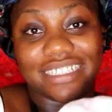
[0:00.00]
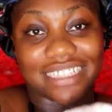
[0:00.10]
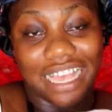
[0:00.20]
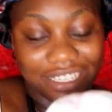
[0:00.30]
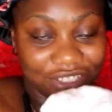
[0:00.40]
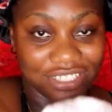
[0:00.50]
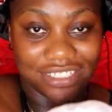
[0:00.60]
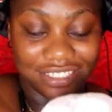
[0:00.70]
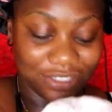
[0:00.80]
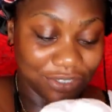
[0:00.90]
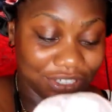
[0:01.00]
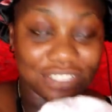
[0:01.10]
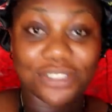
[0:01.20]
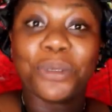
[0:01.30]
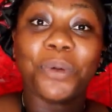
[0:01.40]
niece actually. So
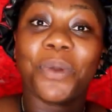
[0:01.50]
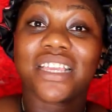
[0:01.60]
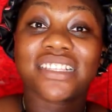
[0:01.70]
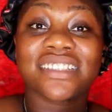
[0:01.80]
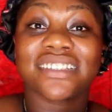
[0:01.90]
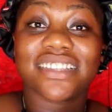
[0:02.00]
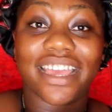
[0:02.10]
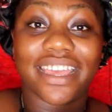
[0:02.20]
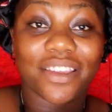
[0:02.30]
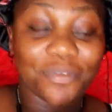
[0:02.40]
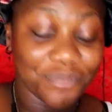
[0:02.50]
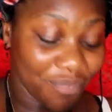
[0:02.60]
she's 2 weeks today.